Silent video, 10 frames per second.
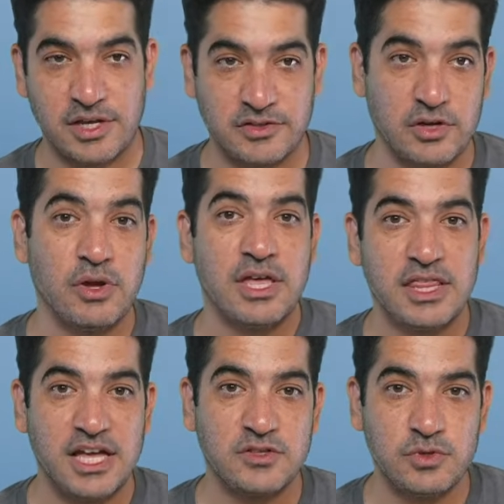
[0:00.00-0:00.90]
So
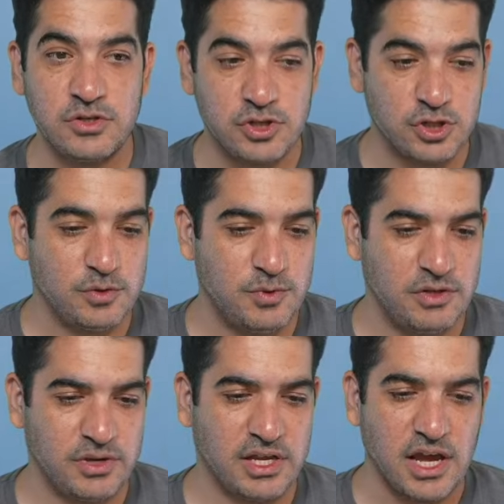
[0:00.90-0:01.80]
that's what you should be
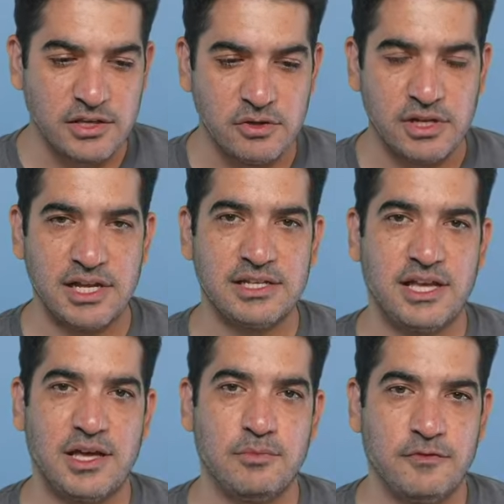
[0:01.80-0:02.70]
doing. And I took a lot of
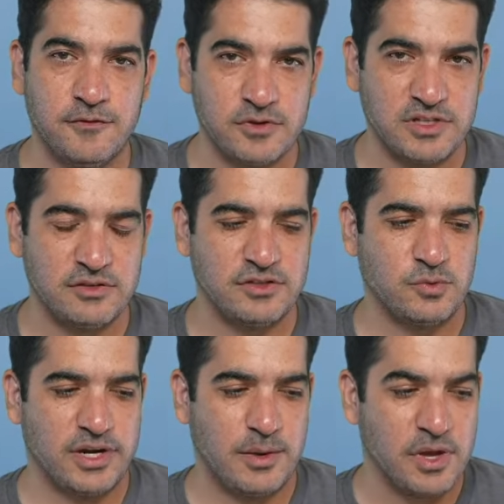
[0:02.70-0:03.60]
time focusing on this
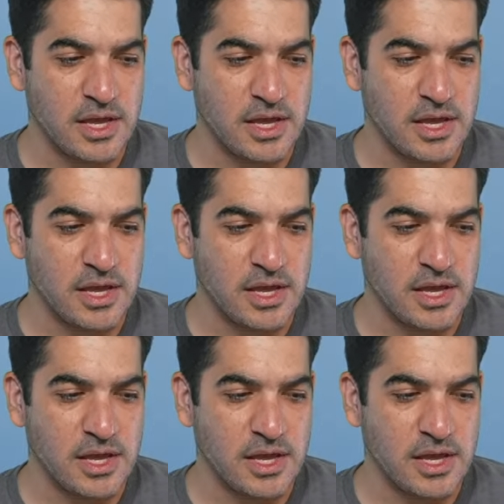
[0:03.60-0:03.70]
one app.